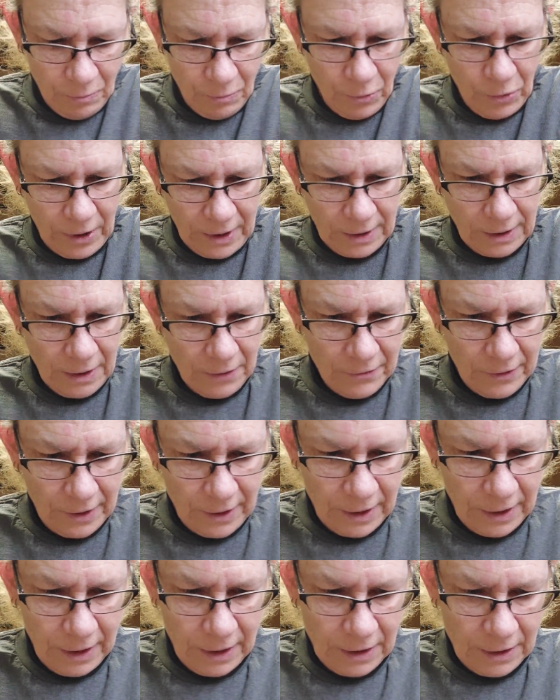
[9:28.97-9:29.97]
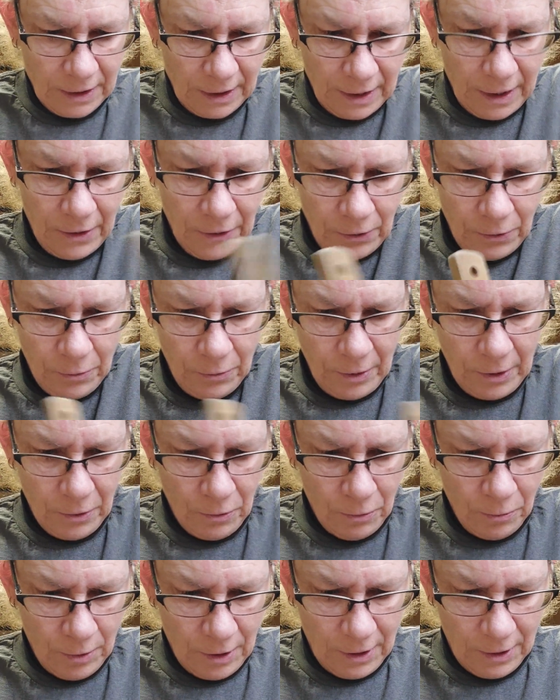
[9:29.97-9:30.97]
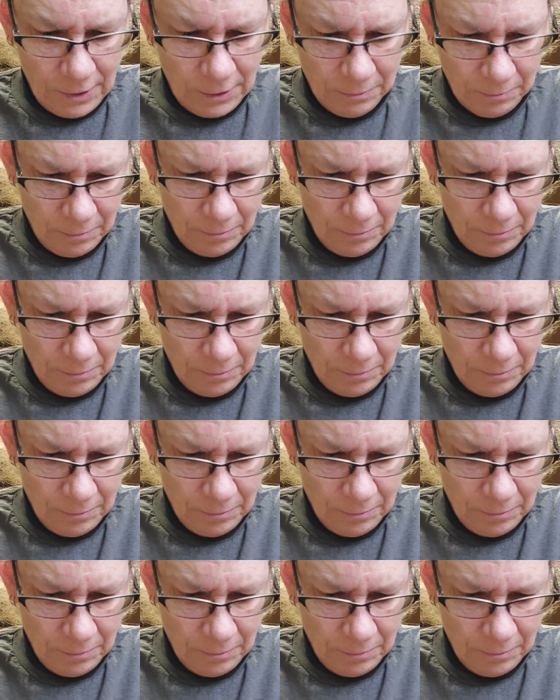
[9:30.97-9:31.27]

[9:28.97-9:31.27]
Brings everything in together real well.